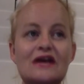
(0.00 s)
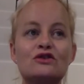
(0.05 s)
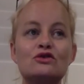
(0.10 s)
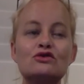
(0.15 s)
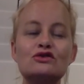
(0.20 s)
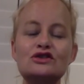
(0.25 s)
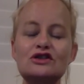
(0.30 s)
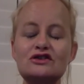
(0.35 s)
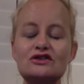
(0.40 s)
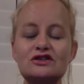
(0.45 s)
and
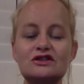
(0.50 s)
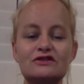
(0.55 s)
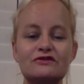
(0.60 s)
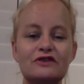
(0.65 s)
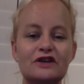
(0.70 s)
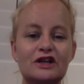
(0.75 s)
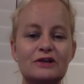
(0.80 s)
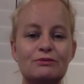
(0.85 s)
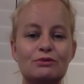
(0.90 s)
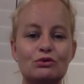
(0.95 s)
also to
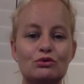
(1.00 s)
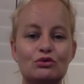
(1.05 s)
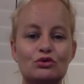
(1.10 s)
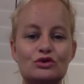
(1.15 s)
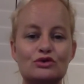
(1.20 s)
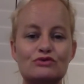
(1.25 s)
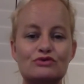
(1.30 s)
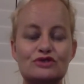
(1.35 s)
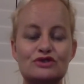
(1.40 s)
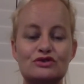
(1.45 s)
develop
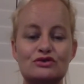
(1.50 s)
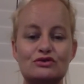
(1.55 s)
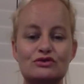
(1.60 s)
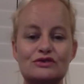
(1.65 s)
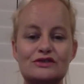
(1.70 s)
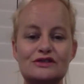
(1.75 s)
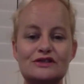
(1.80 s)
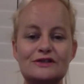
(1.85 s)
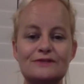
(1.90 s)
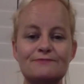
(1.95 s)
a
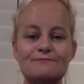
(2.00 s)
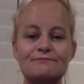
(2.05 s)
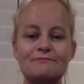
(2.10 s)
resource.